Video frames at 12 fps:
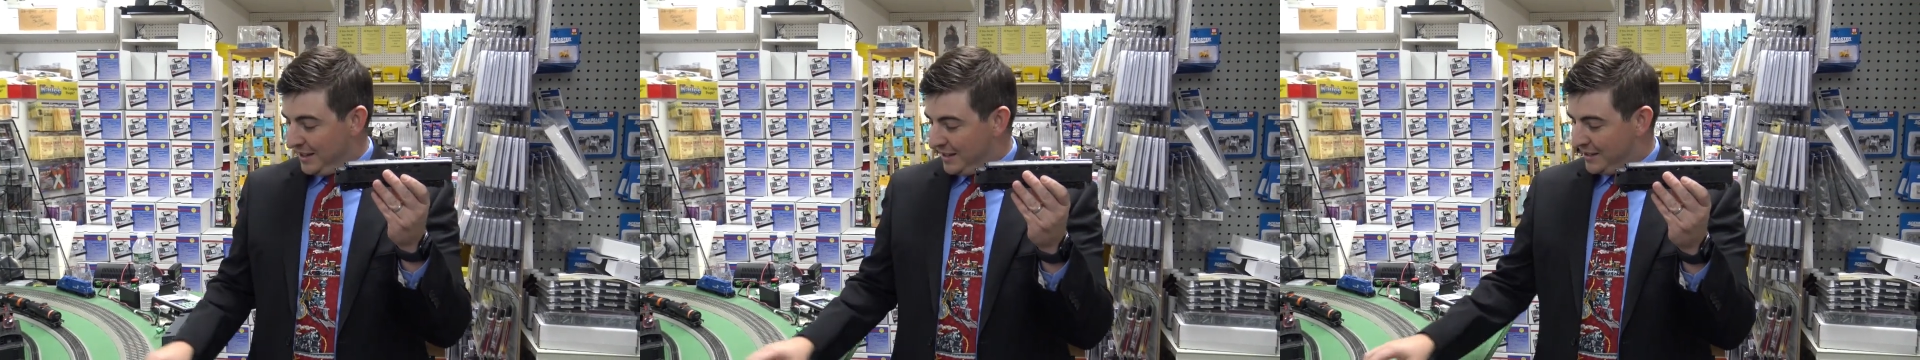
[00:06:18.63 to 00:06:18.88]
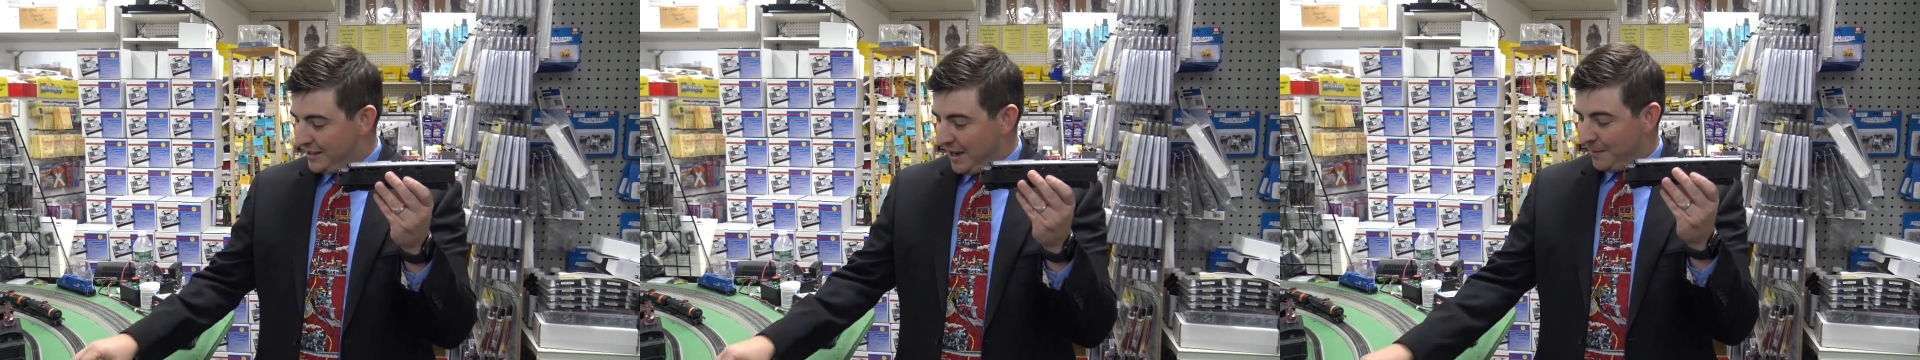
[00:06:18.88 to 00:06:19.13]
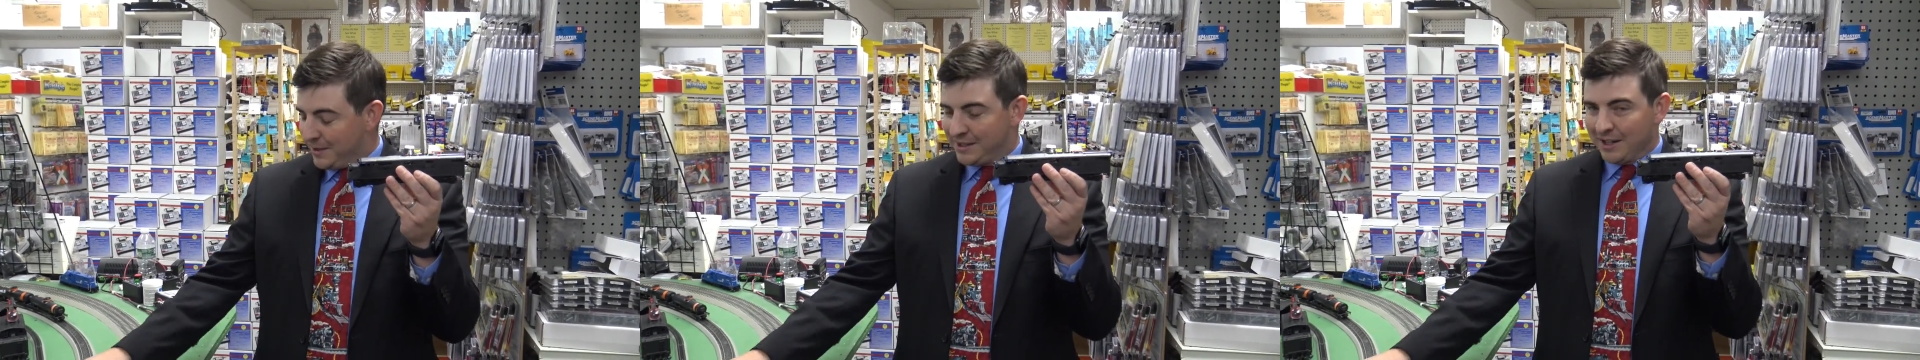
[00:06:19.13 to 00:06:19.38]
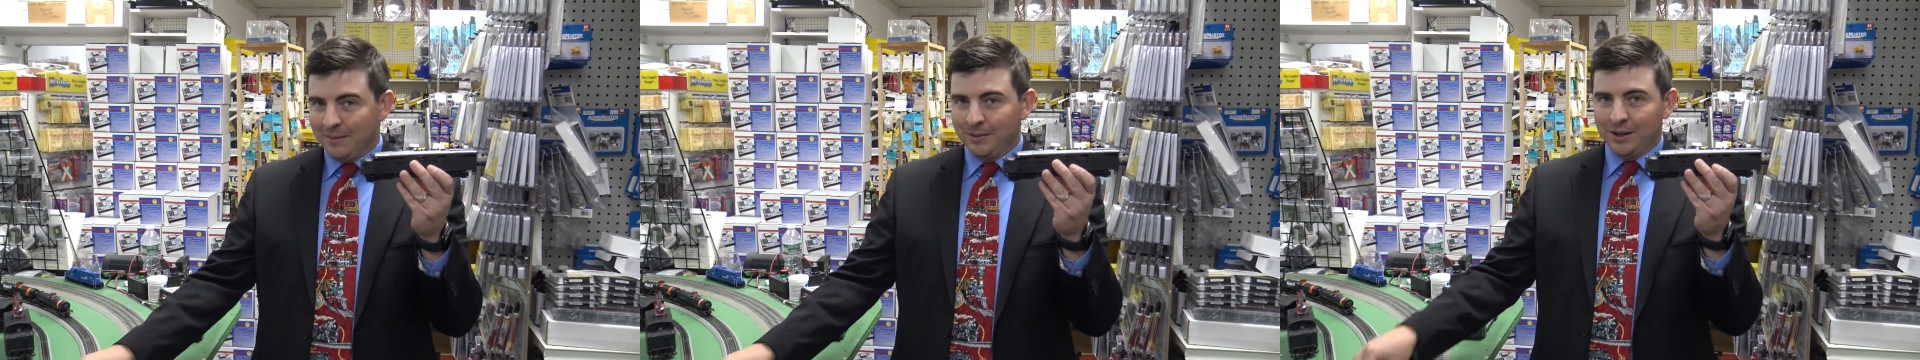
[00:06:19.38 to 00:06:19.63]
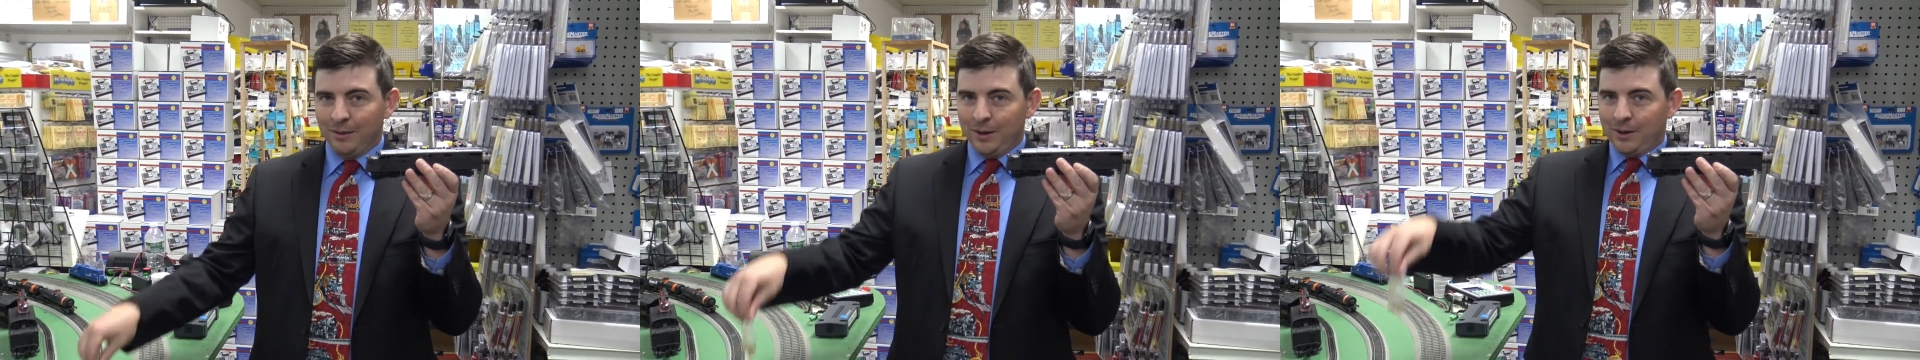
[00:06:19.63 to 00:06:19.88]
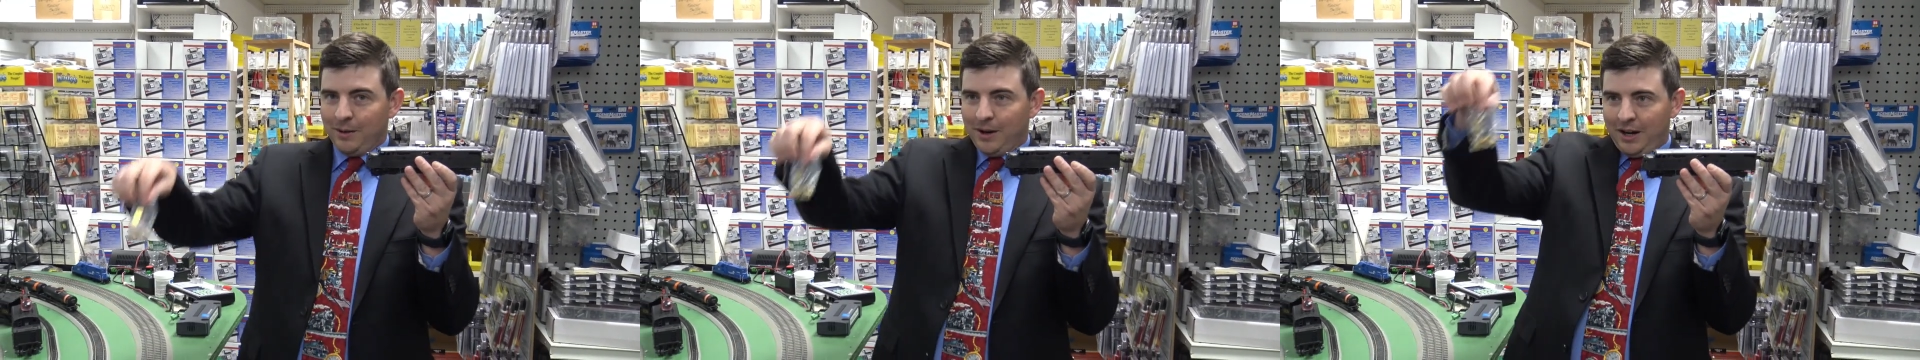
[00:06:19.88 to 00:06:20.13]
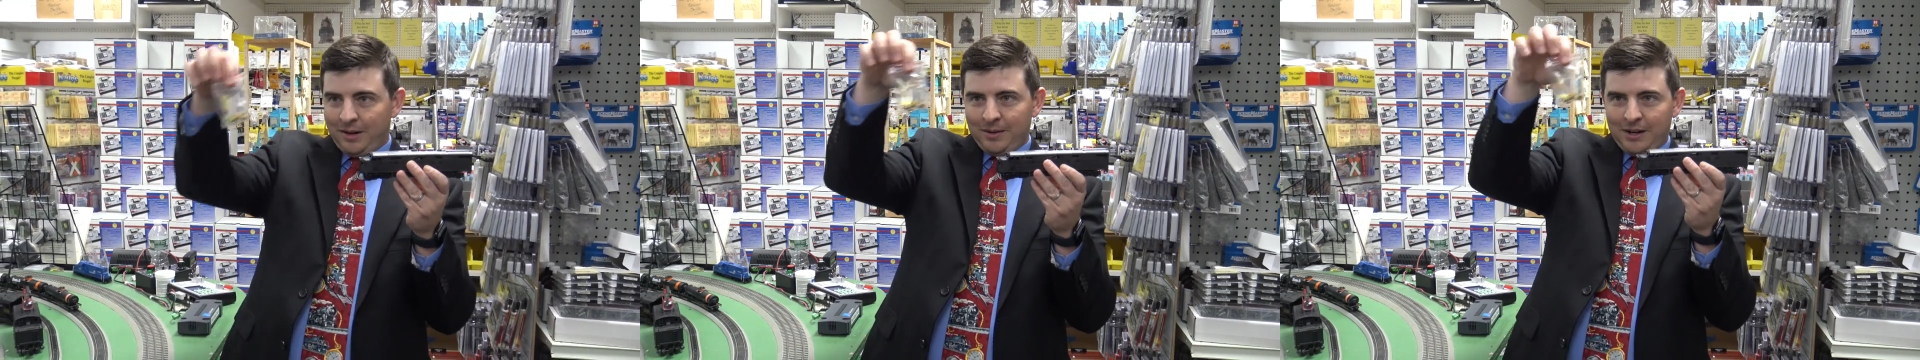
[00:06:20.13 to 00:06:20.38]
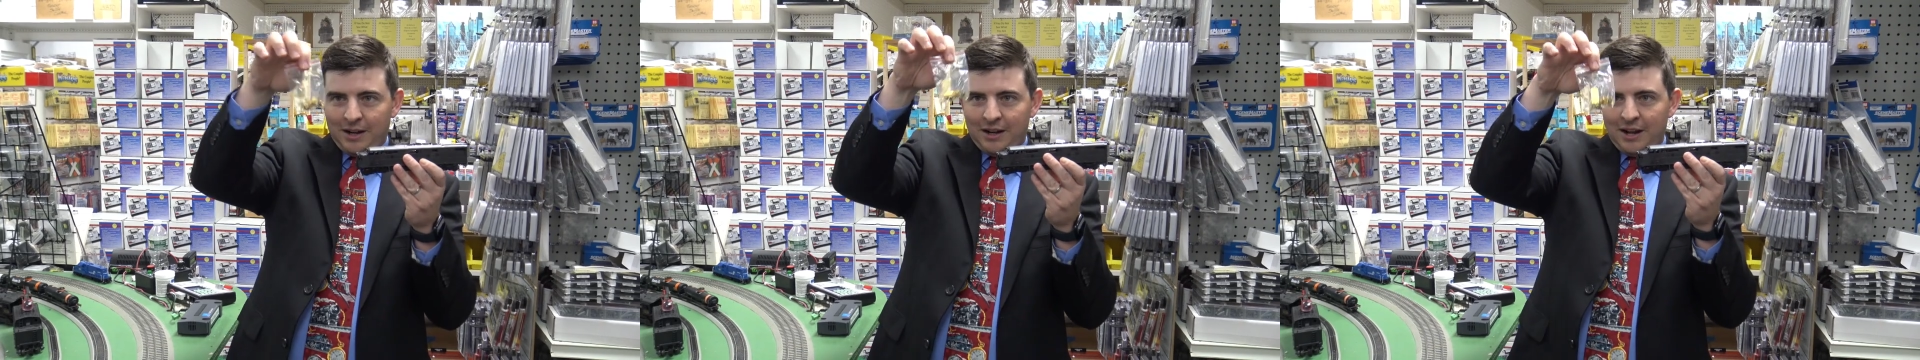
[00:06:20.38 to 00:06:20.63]
Some assembly required. We
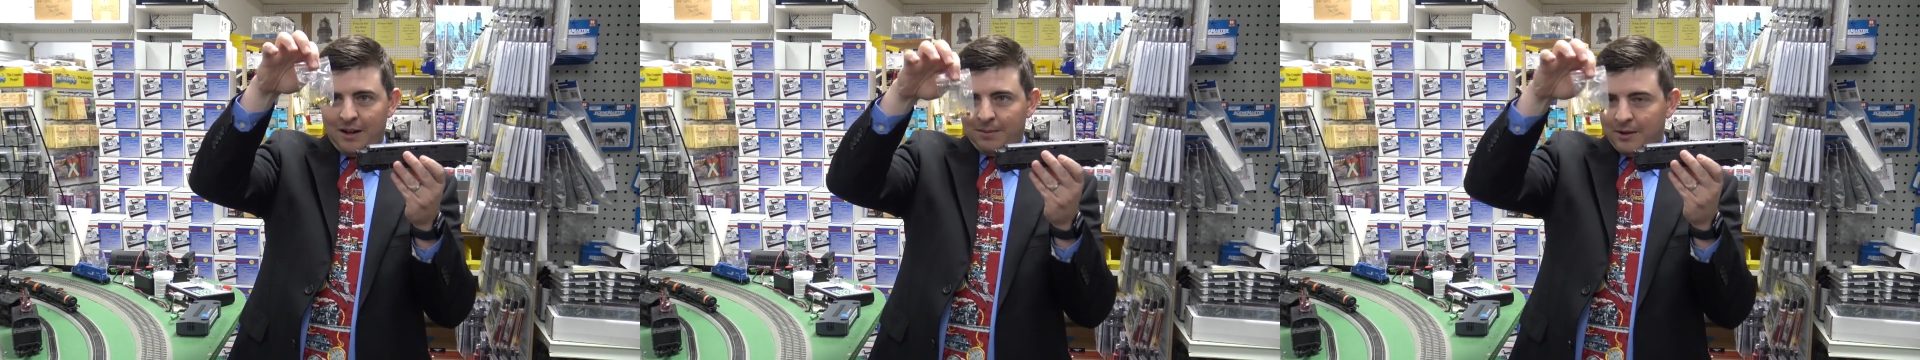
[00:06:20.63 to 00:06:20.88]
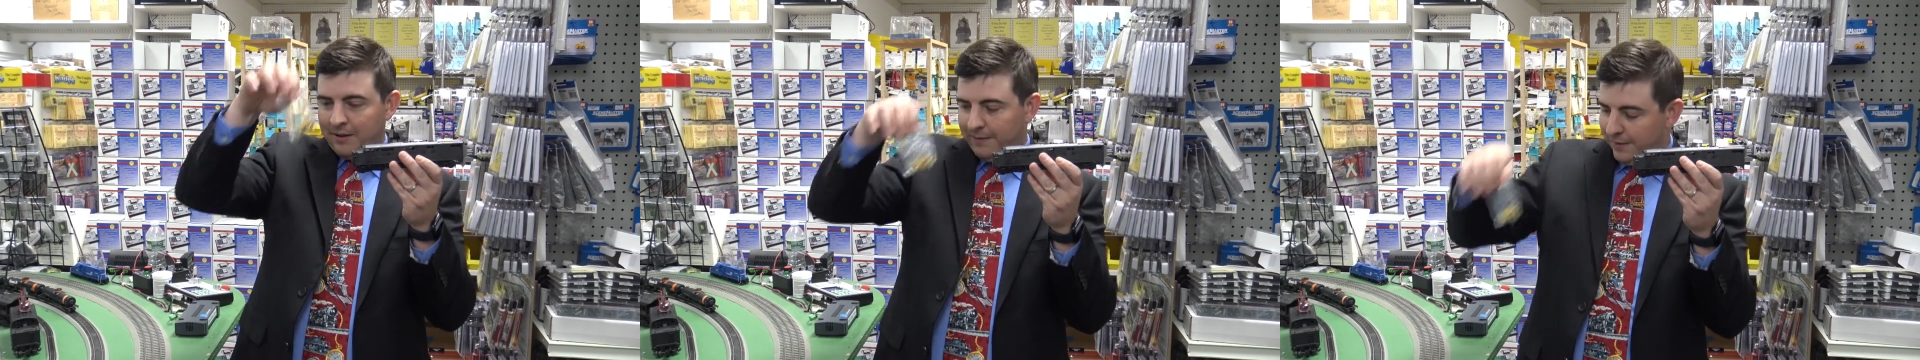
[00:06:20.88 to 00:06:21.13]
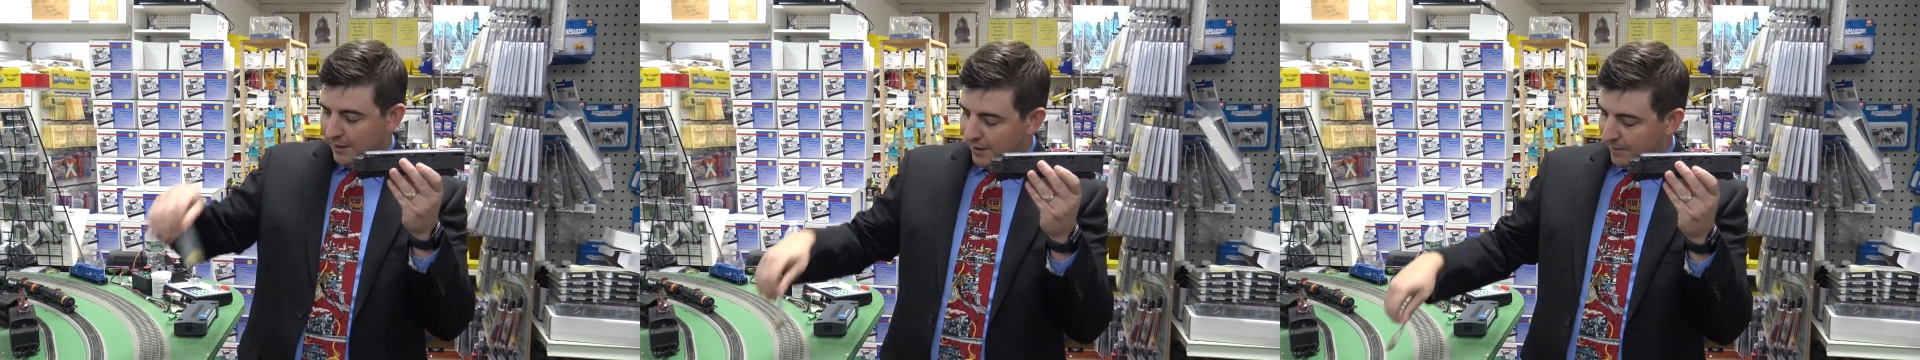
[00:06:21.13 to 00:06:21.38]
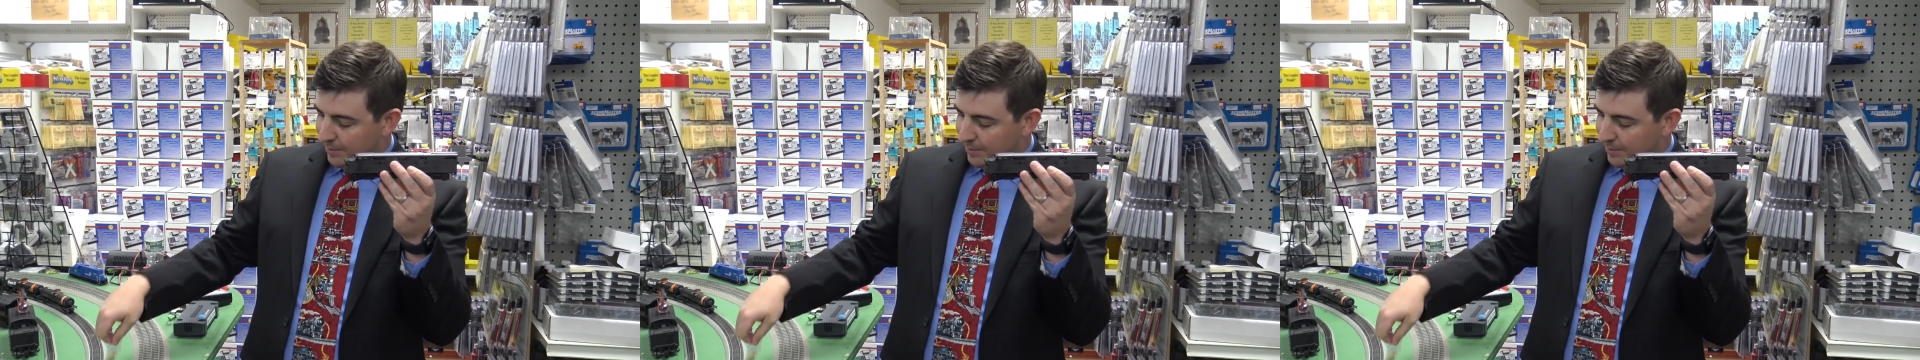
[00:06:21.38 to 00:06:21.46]
got a couple of uh,